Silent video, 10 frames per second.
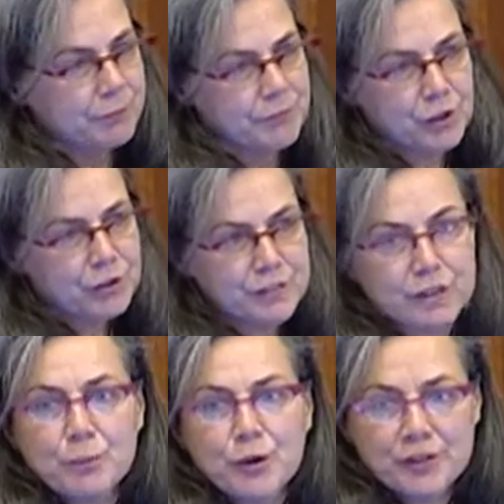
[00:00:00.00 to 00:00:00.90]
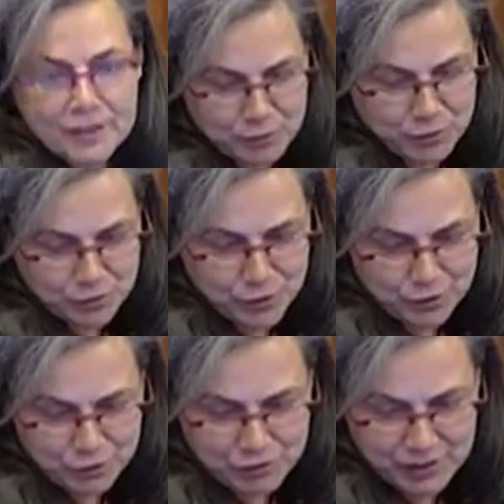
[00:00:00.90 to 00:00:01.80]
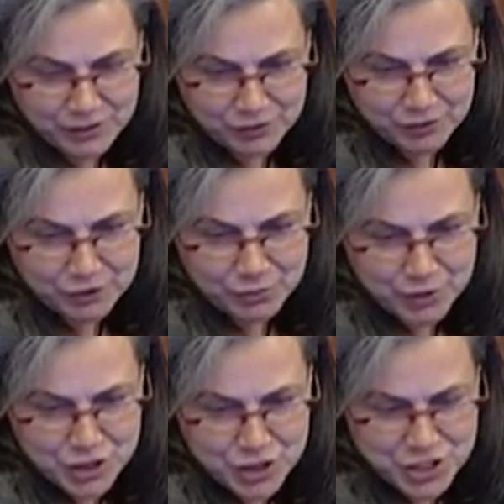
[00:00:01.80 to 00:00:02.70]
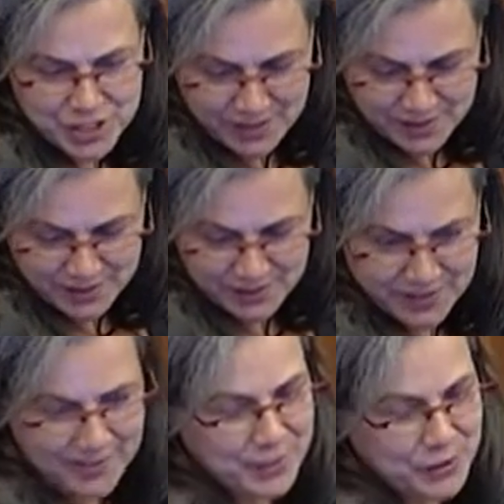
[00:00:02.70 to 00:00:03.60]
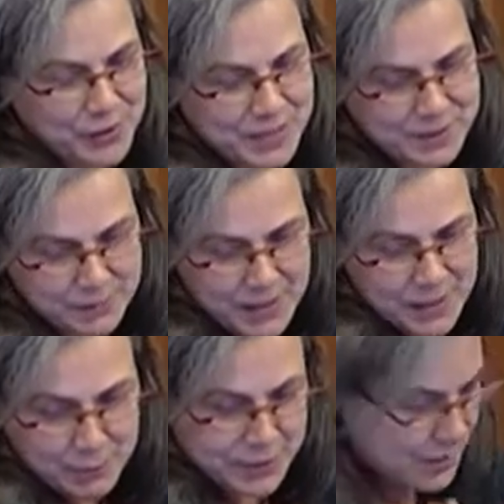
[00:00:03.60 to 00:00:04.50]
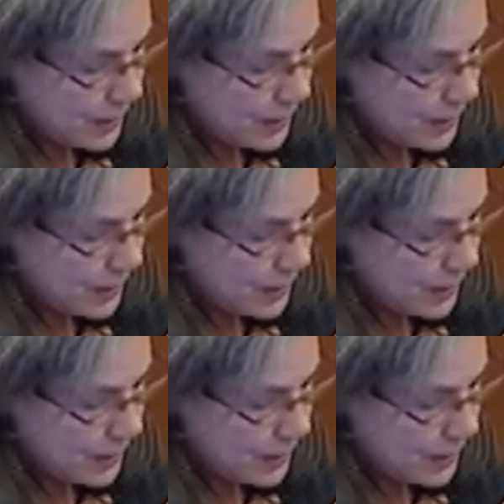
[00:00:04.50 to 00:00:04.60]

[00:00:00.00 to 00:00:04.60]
the artistic part, I'm not going to deal too much uh, with it. But